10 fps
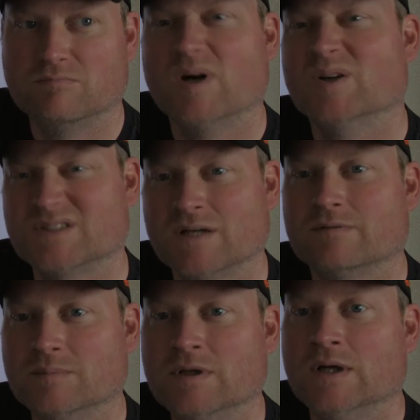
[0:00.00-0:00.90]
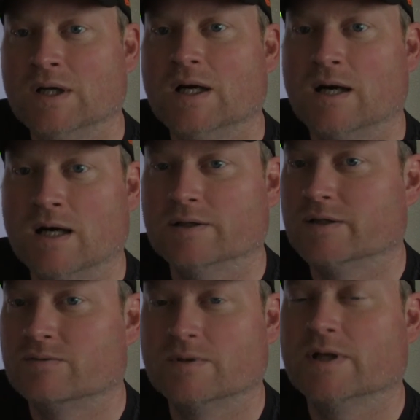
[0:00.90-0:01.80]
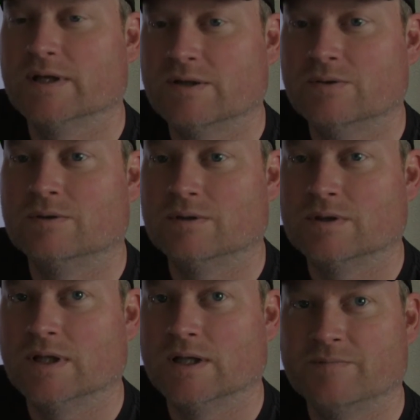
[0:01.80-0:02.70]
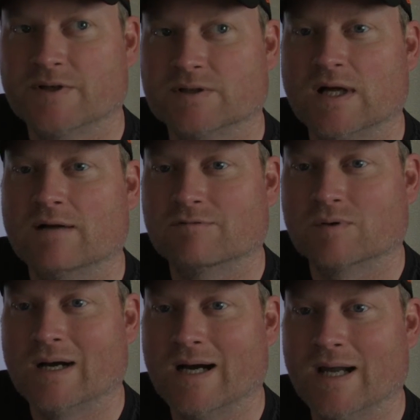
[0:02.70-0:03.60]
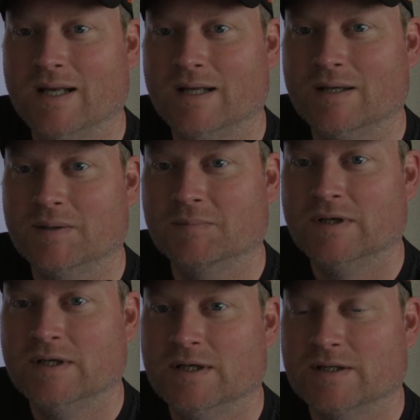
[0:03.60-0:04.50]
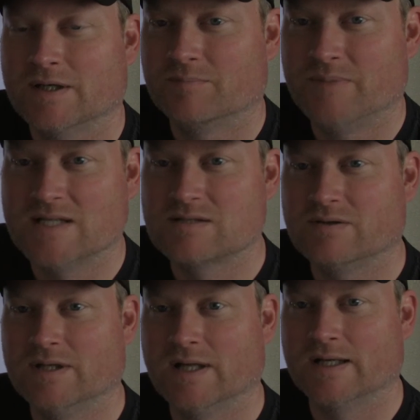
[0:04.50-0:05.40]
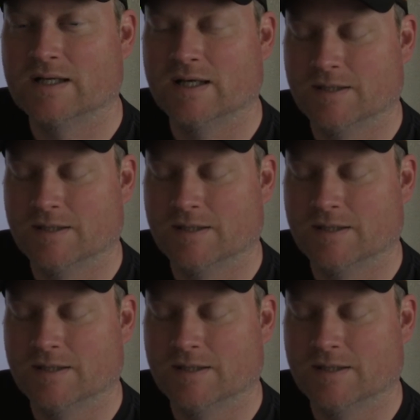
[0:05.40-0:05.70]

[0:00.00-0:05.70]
Most of them look really cool. There's a lot of variety in them. They're basically like